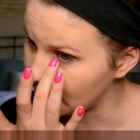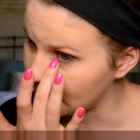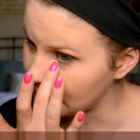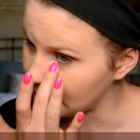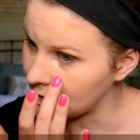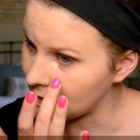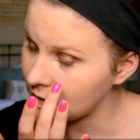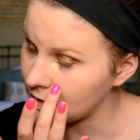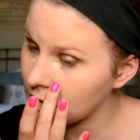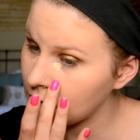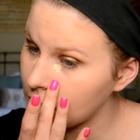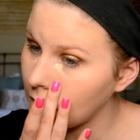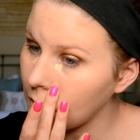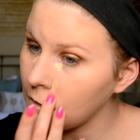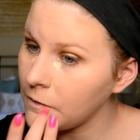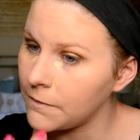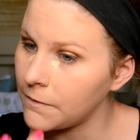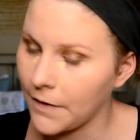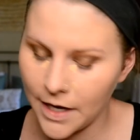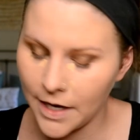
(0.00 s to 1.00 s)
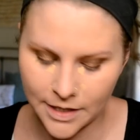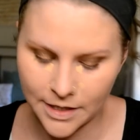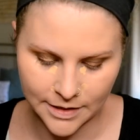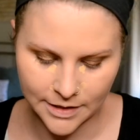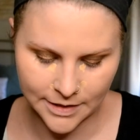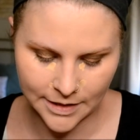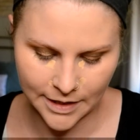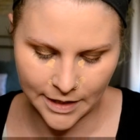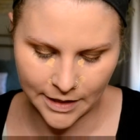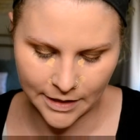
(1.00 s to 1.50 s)
It's, it's so fun
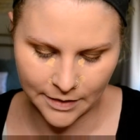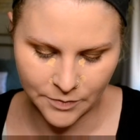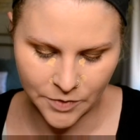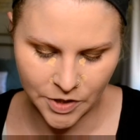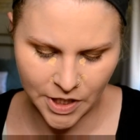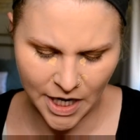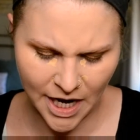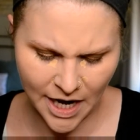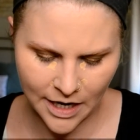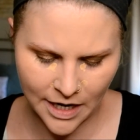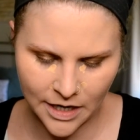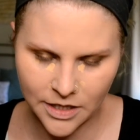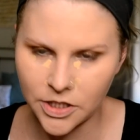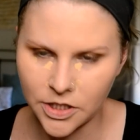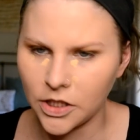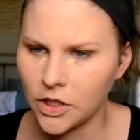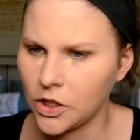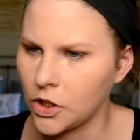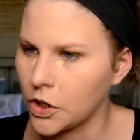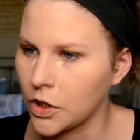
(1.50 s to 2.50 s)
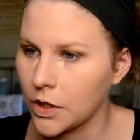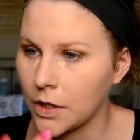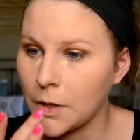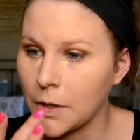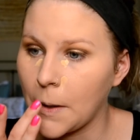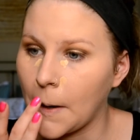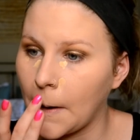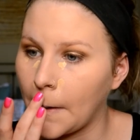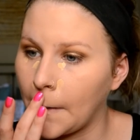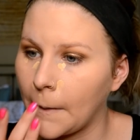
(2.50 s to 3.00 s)
seeing them change and learn
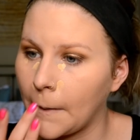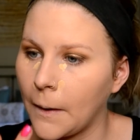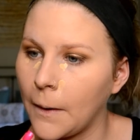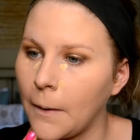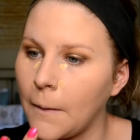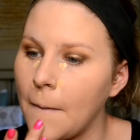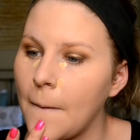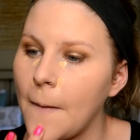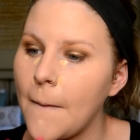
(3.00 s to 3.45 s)
and grow.